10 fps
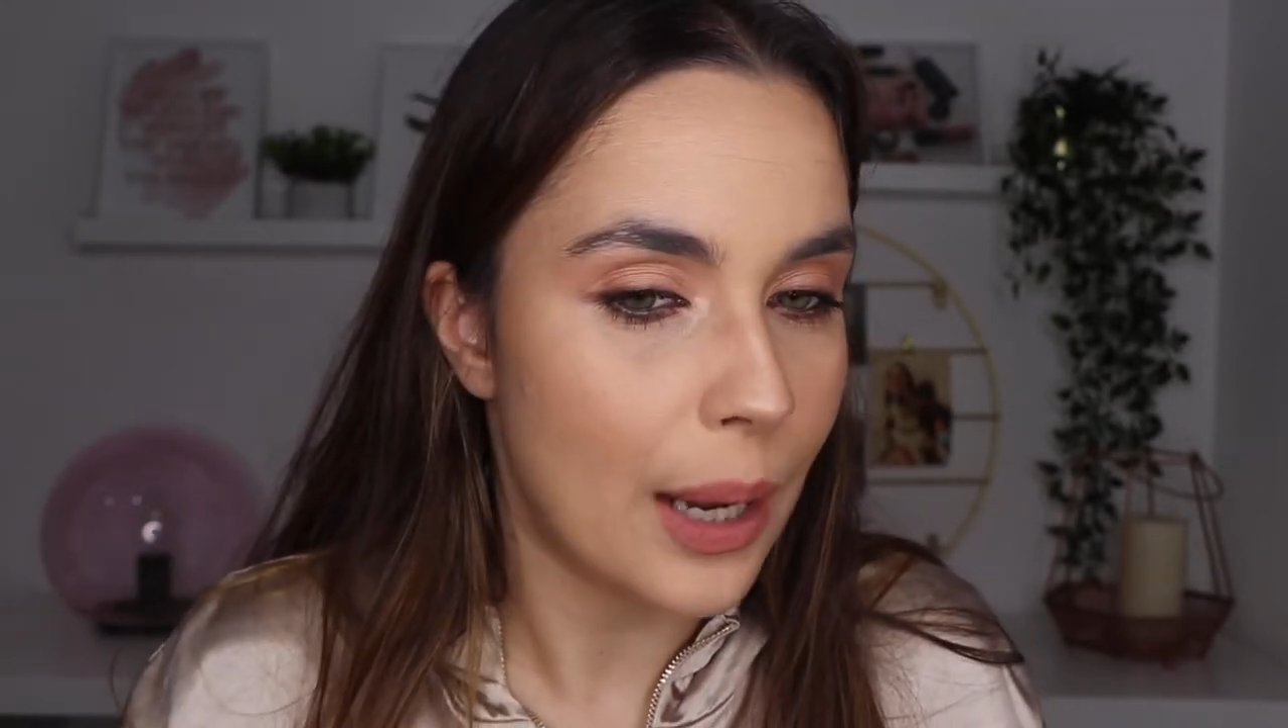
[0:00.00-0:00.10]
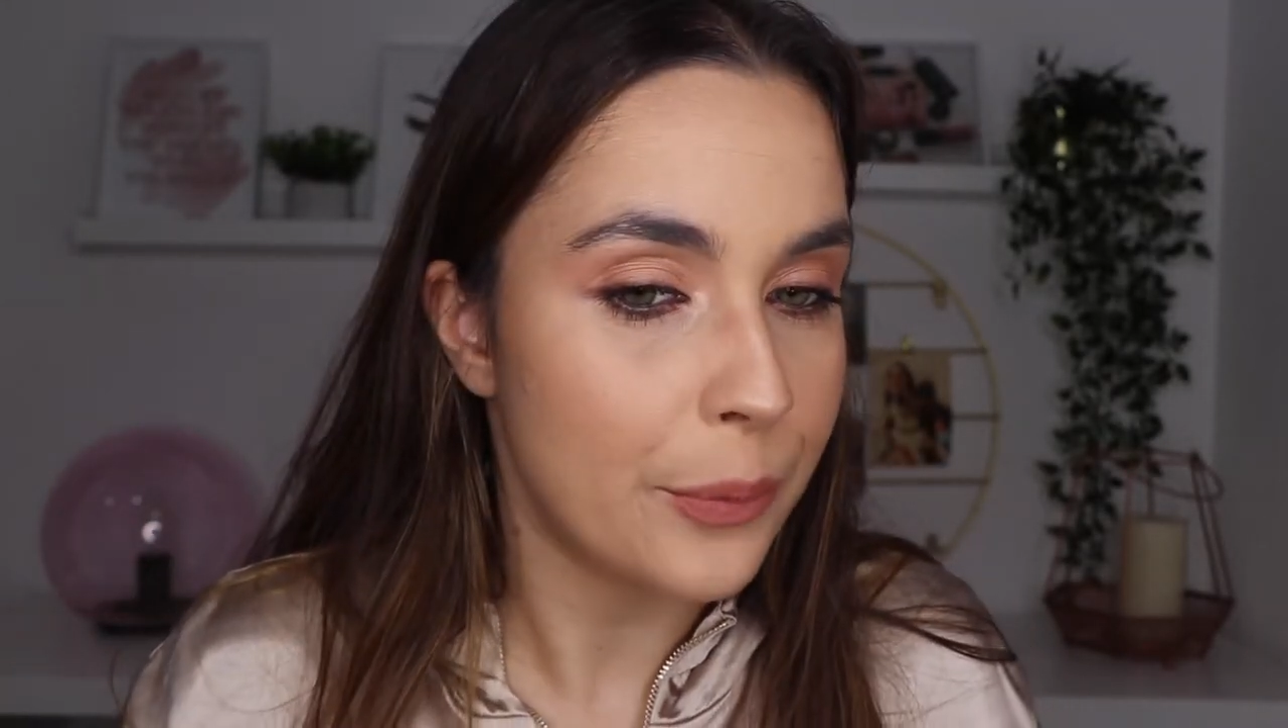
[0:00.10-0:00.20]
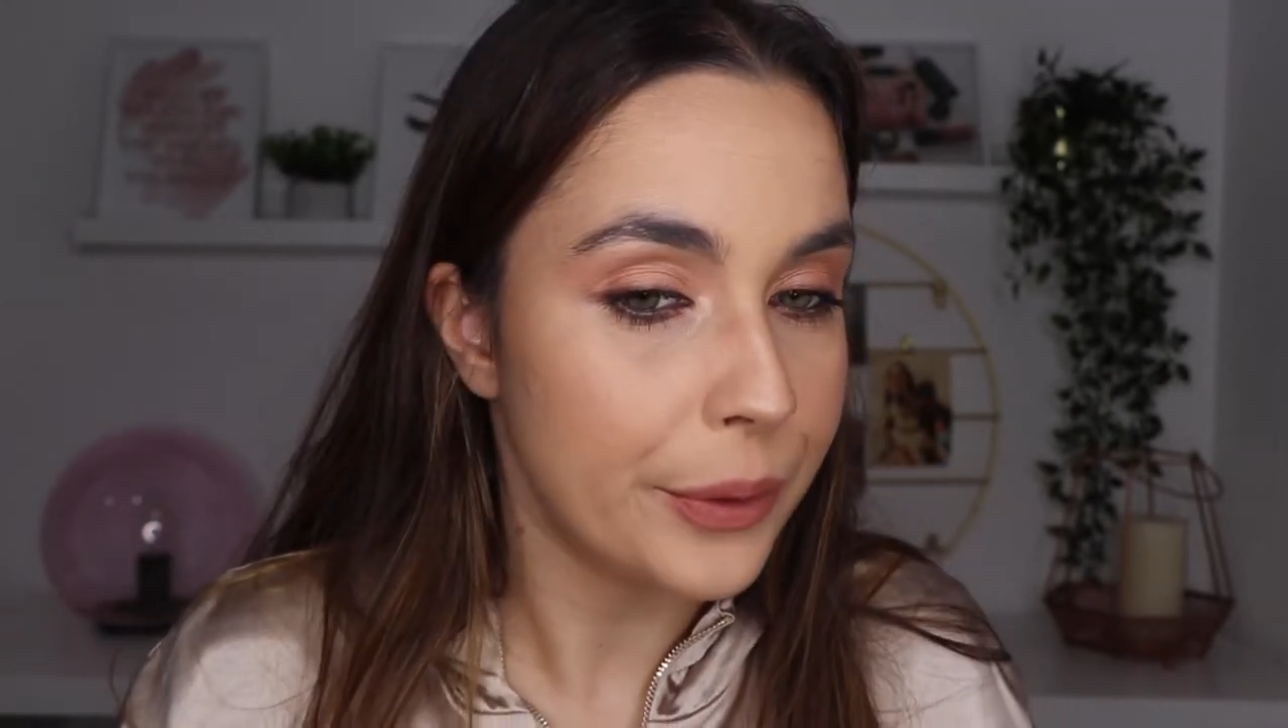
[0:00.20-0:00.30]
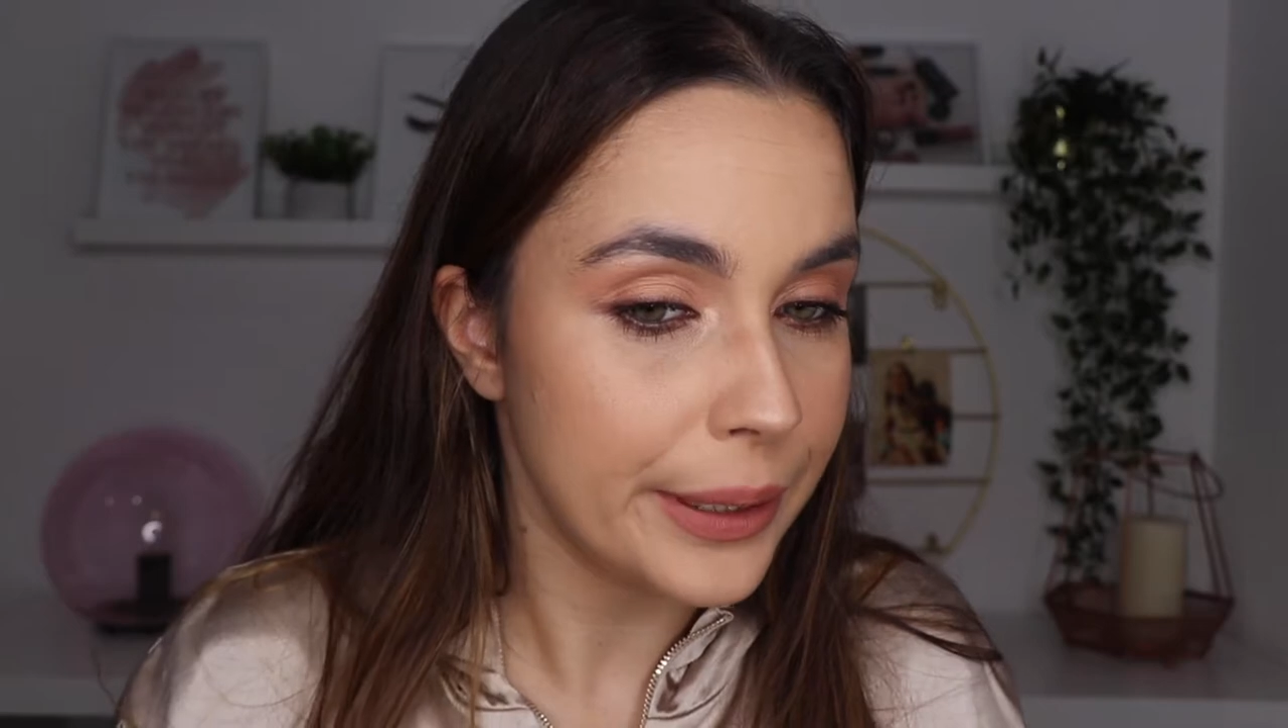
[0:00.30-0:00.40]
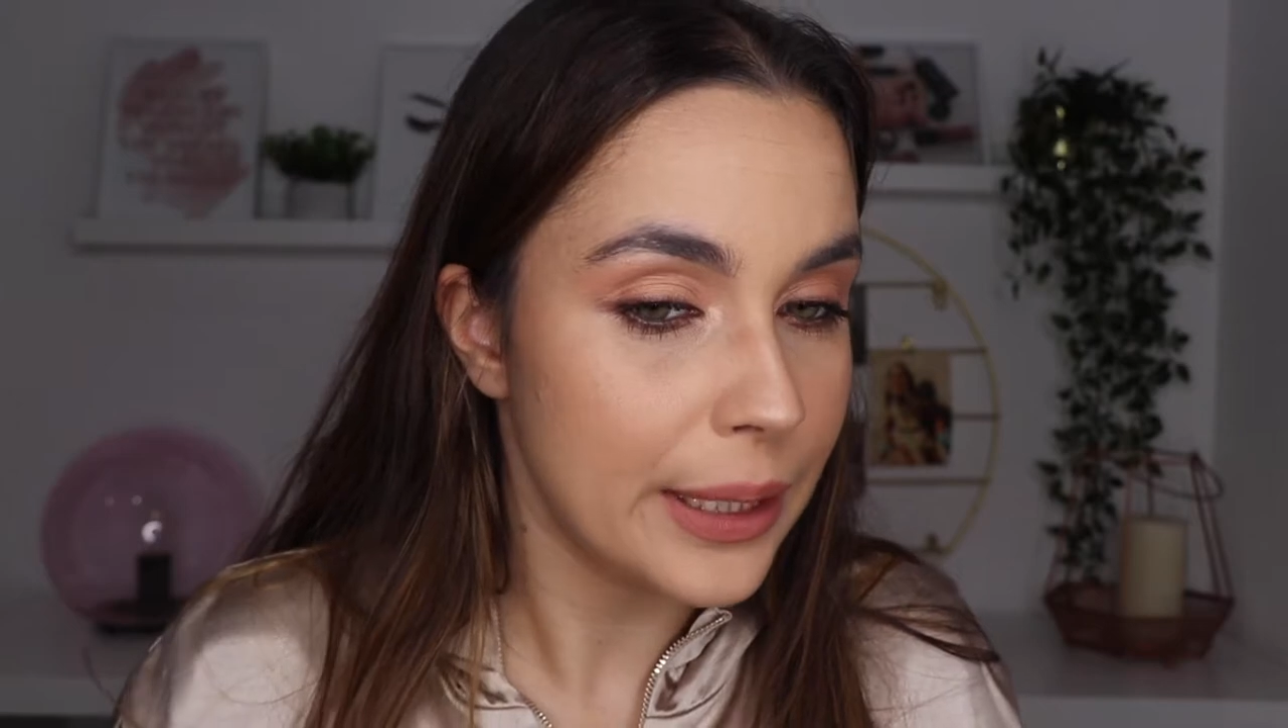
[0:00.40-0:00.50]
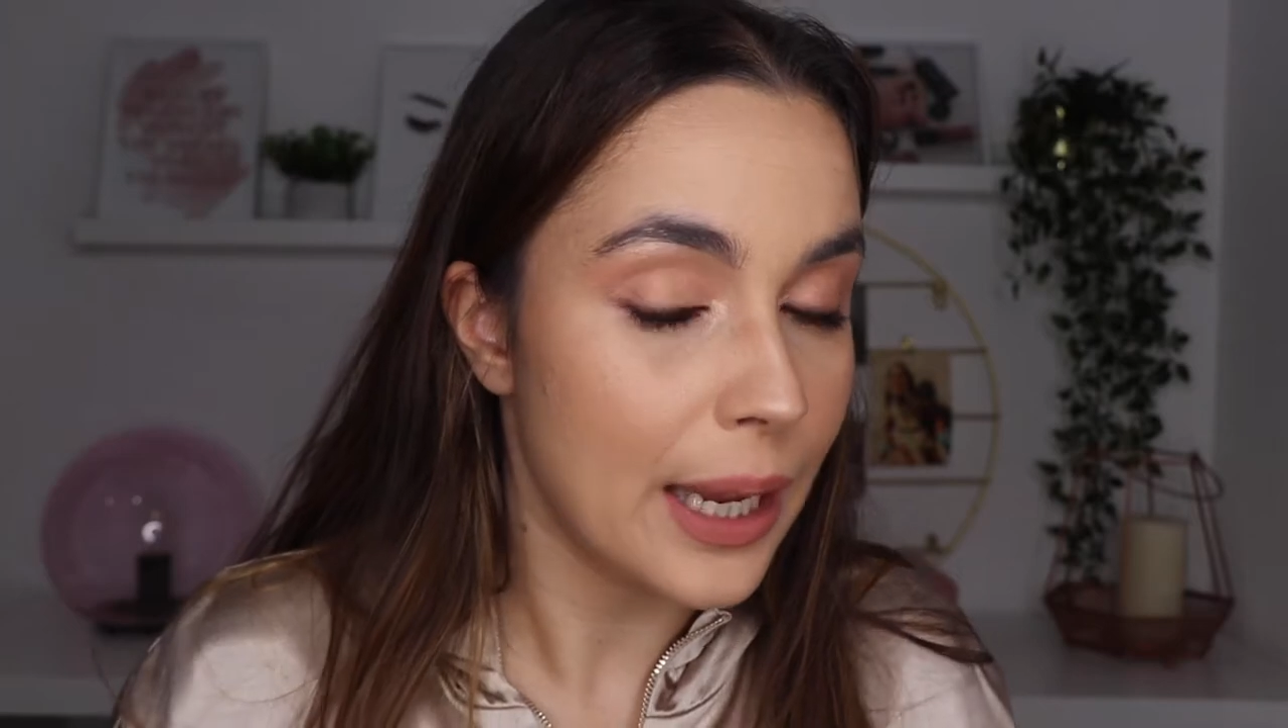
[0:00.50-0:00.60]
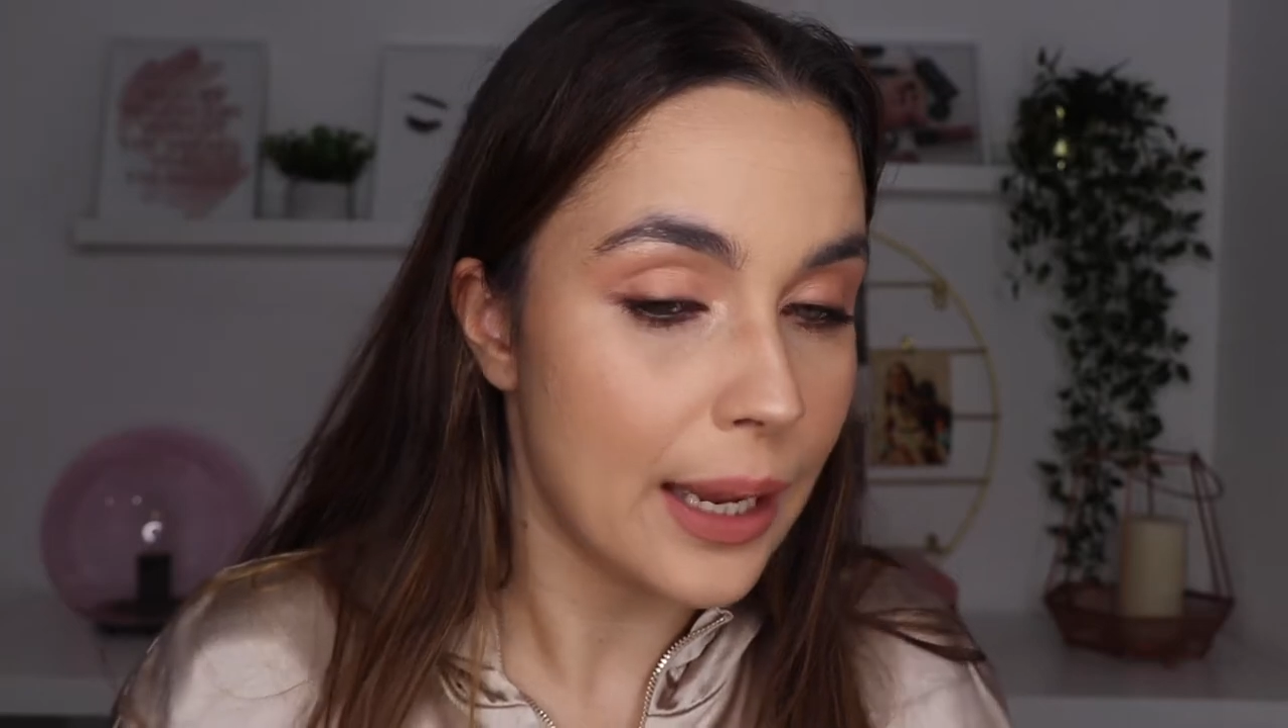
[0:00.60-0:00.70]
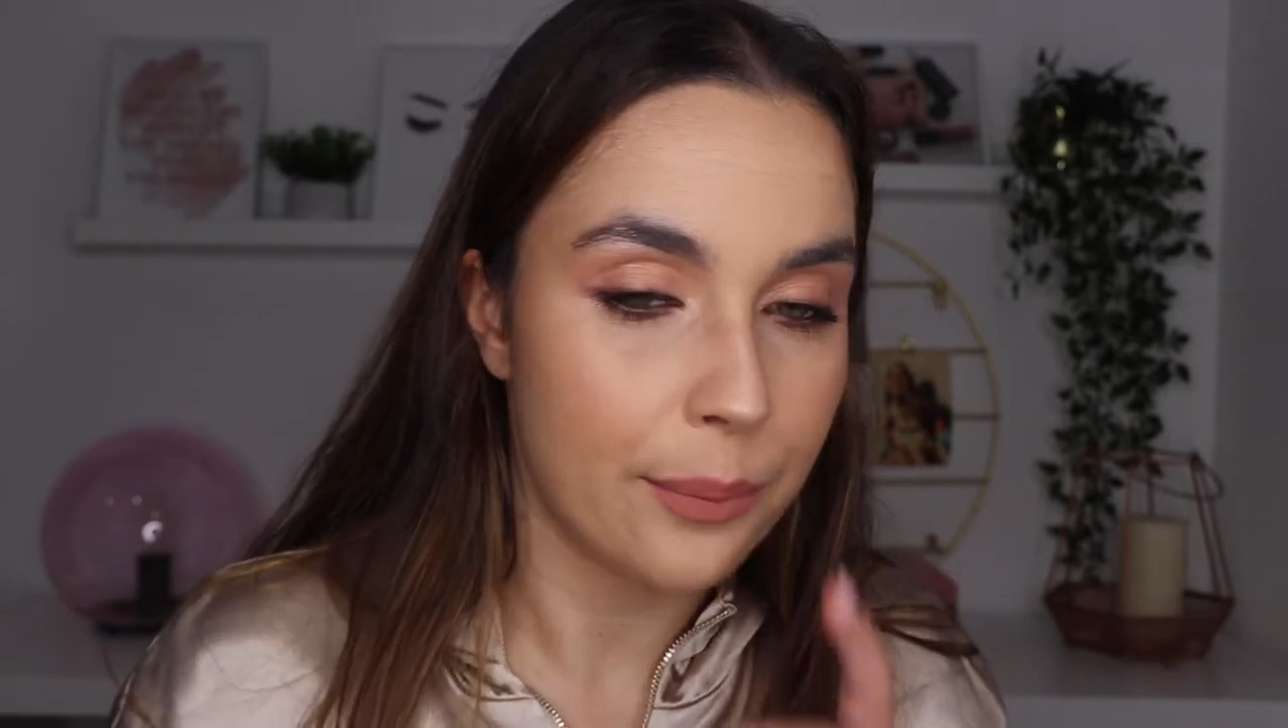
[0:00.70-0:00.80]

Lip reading: I'm really